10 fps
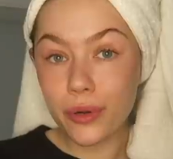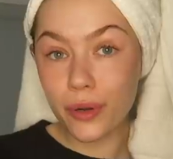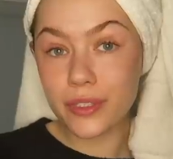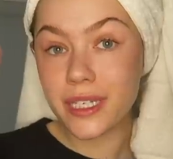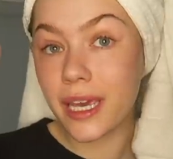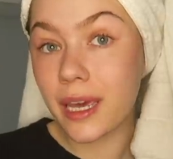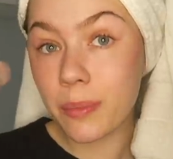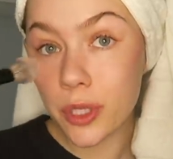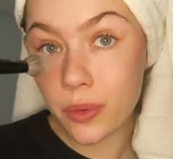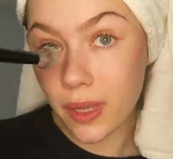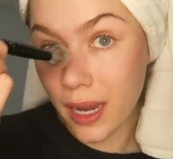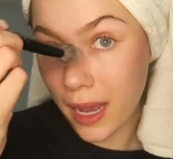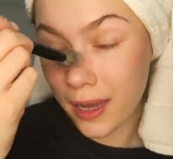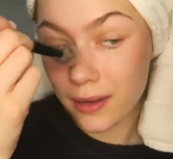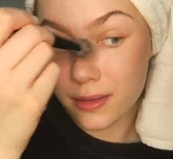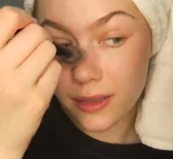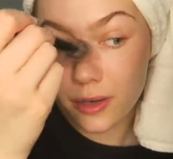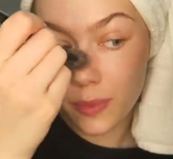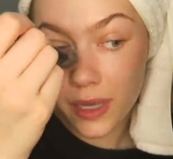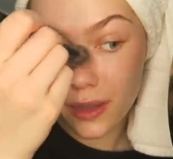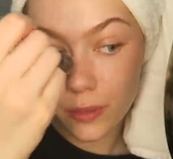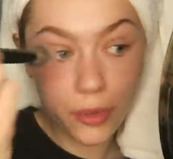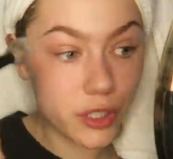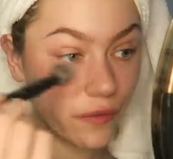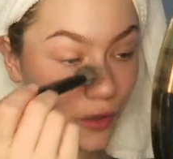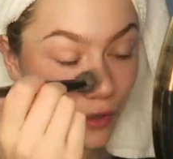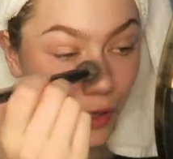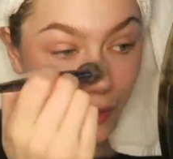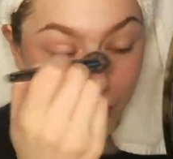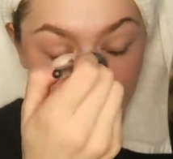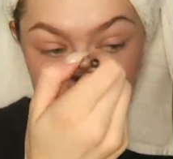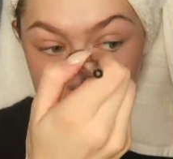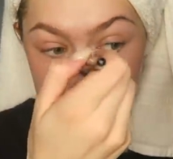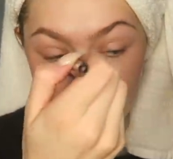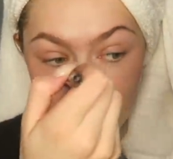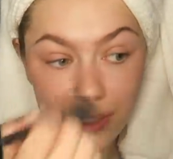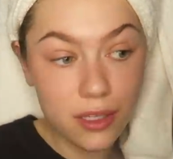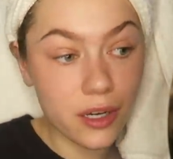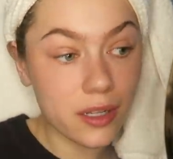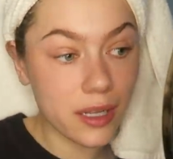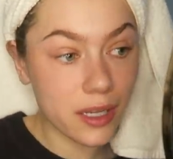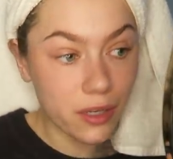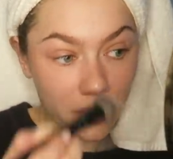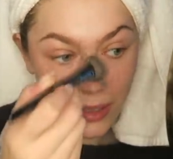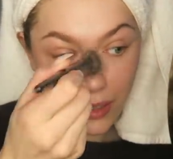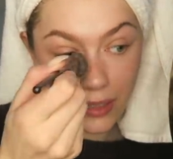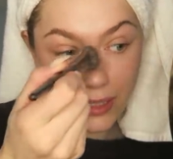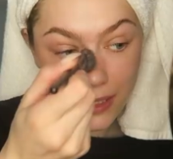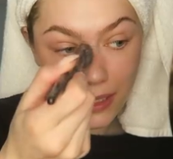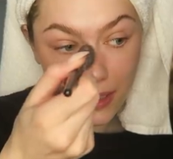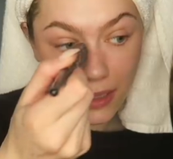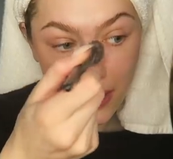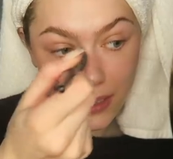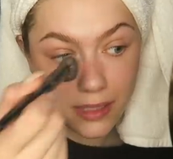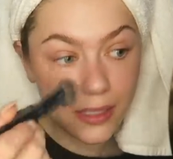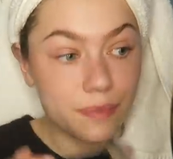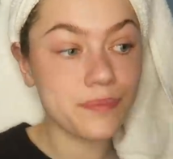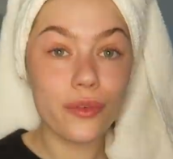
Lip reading: Pro tip, you can add a little bit on the bridge of your nose and it does look like you're a little like sun-kissed.